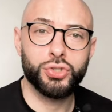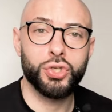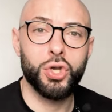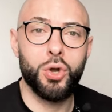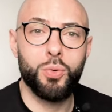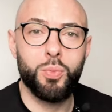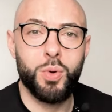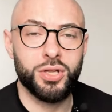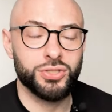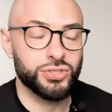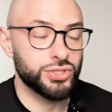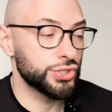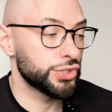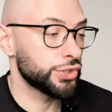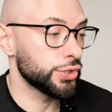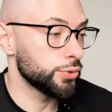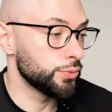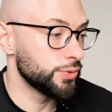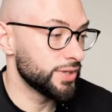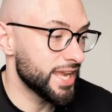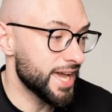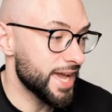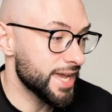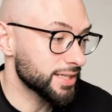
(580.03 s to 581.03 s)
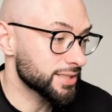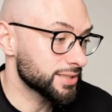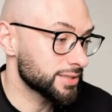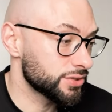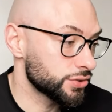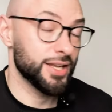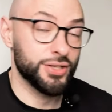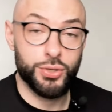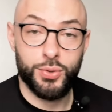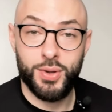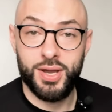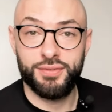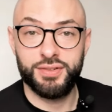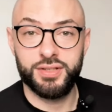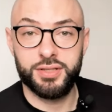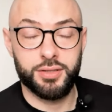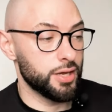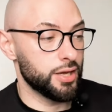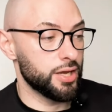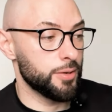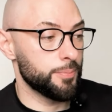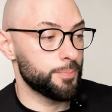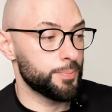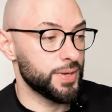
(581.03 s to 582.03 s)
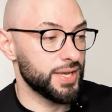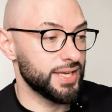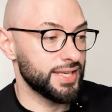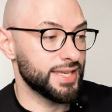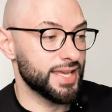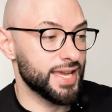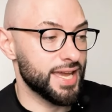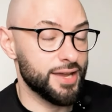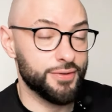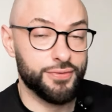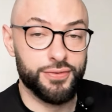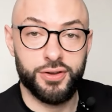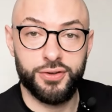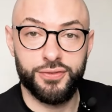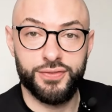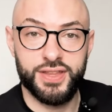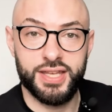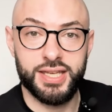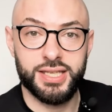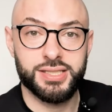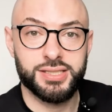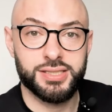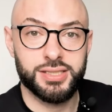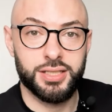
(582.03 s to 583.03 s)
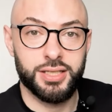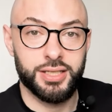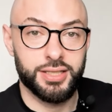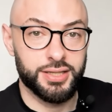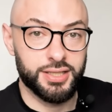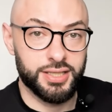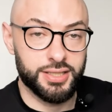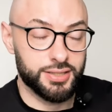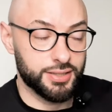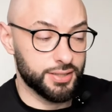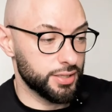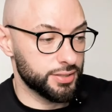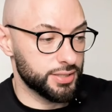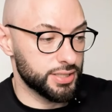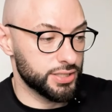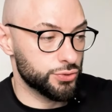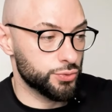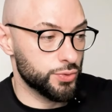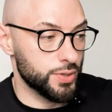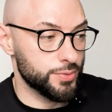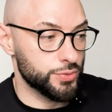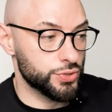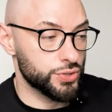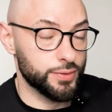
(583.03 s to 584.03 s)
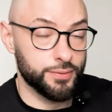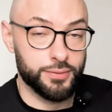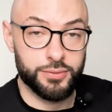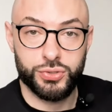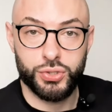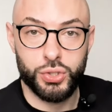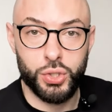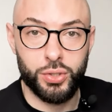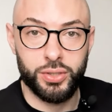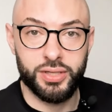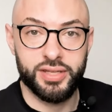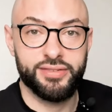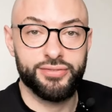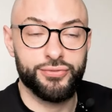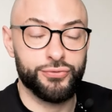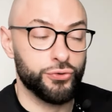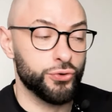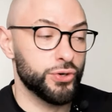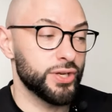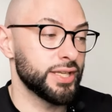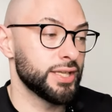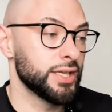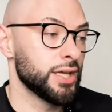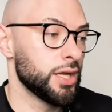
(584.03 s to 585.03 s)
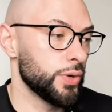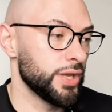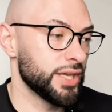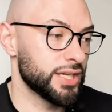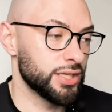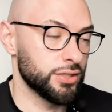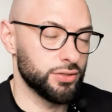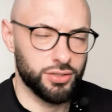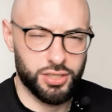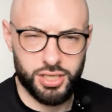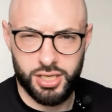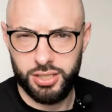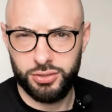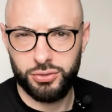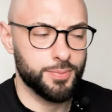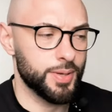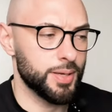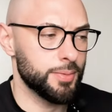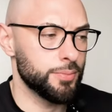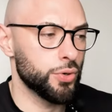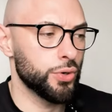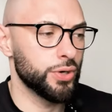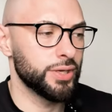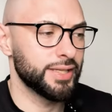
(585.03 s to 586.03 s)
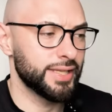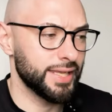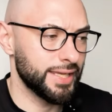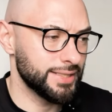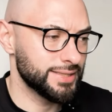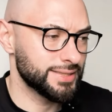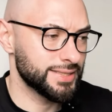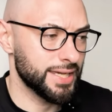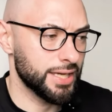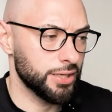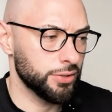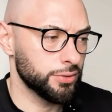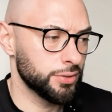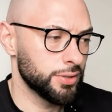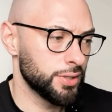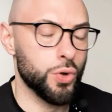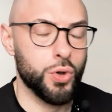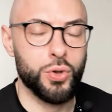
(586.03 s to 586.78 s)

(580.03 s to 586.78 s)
So what to do next? I do have a PDF of this in the description, totally free, where you can learn a bit more in detail.